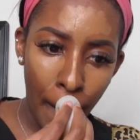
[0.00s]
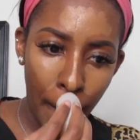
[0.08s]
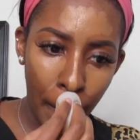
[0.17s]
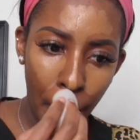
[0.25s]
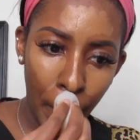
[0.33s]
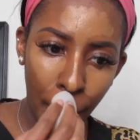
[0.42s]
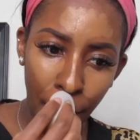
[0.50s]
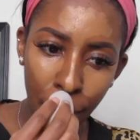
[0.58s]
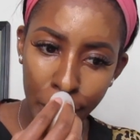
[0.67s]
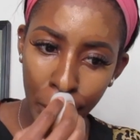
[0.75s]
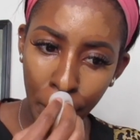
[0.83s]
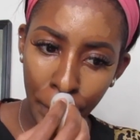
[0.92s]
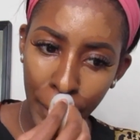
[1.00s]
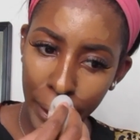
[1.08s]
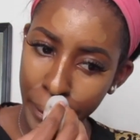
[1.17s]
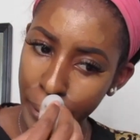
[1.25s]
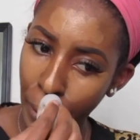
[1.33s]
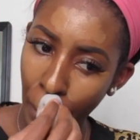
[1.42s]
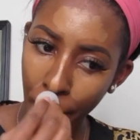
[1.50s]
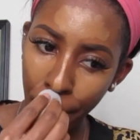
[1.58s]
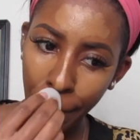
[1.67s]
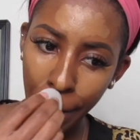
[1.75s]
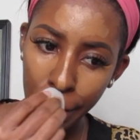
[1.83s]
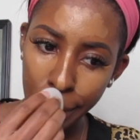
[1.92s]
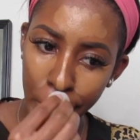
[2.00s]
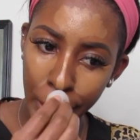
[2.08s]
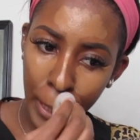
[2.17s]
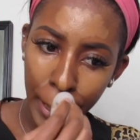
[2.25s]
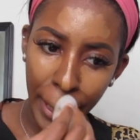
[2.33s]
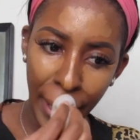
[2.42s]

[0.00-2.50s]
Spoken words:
You know, you were so pissed off because you didn't